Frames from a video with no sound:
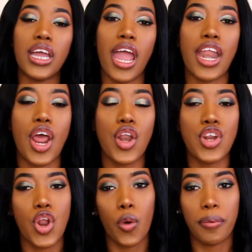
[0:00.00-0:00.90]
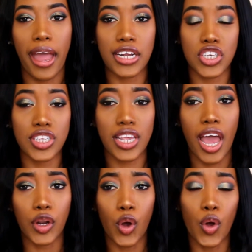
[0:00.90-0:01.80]
and no patches
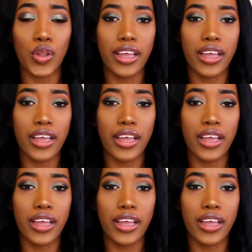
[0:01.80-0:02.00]
at all,